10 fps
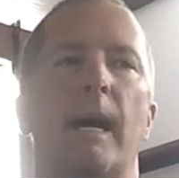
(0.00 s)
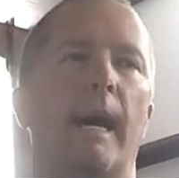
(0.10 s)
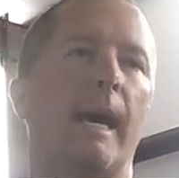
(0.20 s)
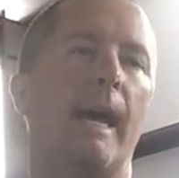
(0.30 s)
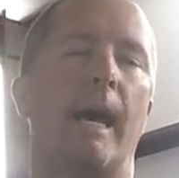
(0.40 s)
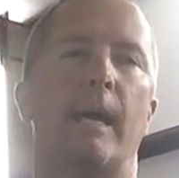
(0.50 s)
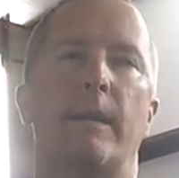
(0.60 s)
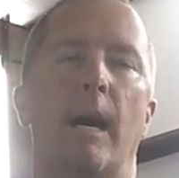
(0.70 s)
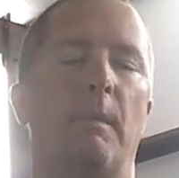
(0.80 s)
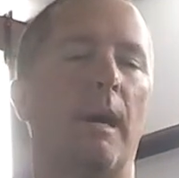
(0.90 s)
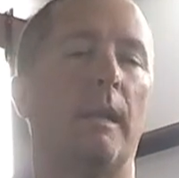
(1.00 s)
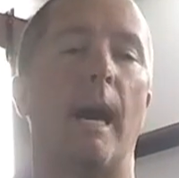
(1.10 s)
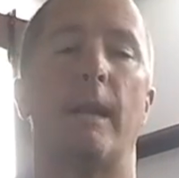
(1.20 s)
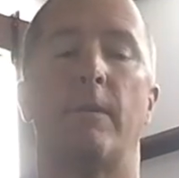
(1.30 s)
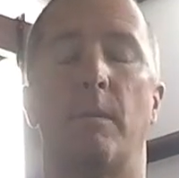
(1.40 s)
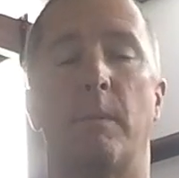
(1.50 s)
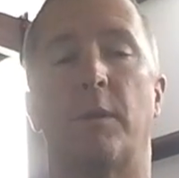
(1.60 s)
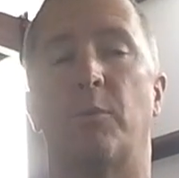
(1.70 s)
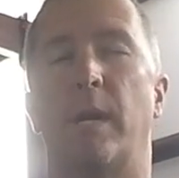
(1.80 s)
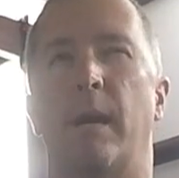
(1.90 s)
and um, a lot of them in
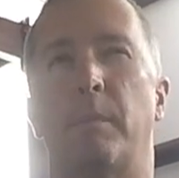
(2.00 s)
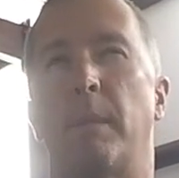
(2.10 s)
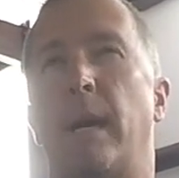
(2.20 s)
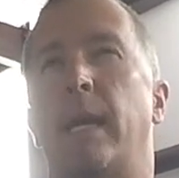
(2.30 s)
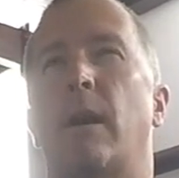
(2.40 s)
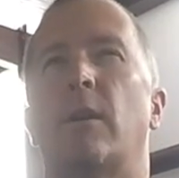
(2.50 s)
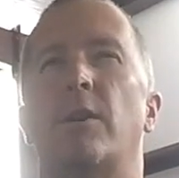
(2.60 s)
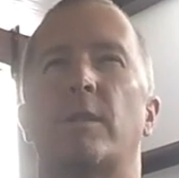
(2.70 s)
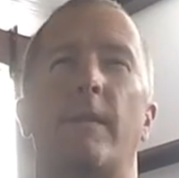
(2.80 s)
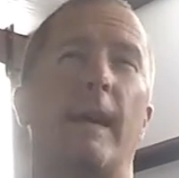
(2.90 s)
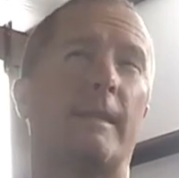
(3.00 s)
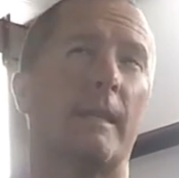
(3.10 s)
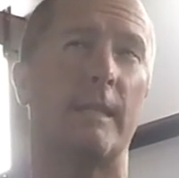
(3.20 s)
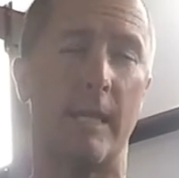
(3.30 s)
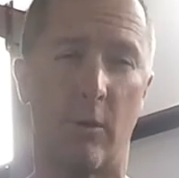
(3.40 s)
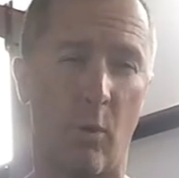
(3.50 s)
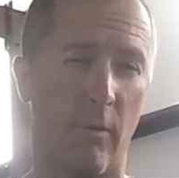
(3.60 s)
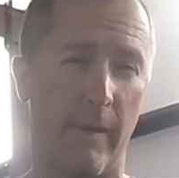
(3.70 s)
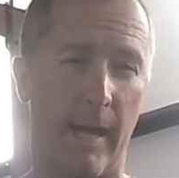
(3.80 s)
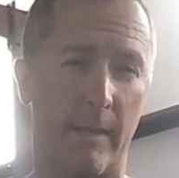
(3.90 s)
between. I, by my calculations, I've had 16
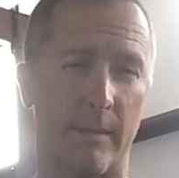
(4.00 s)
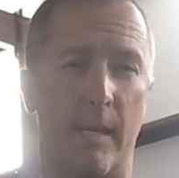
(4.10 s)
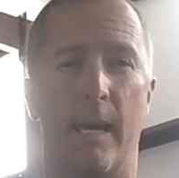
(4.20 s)
Corvettes,